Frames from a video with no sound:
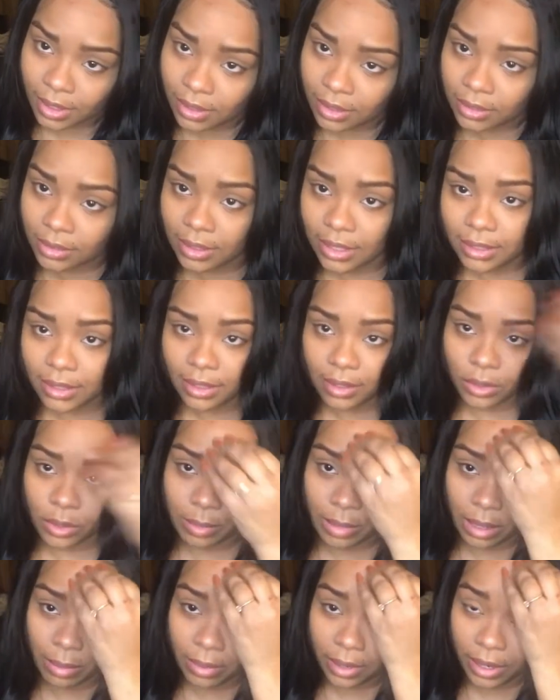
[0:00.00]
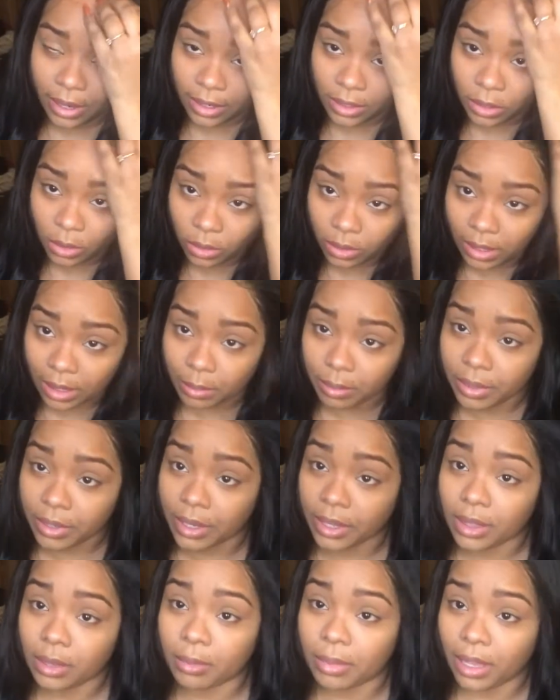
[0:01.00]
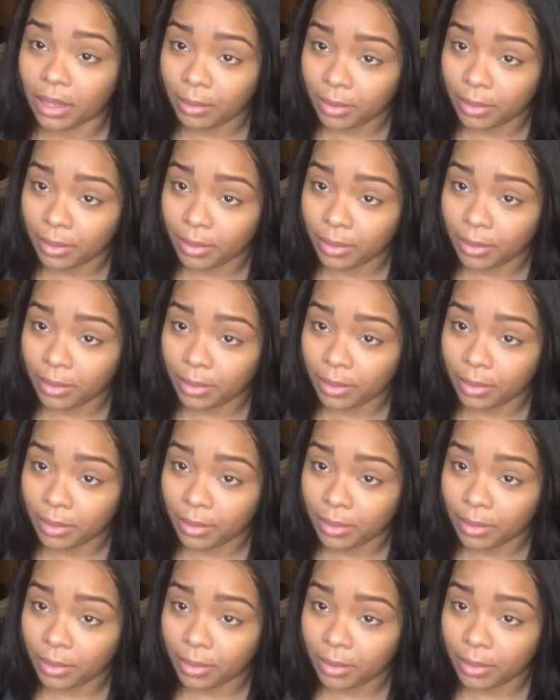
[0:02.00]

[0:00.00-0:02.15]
That's a little baby hair. I don't like putting the baby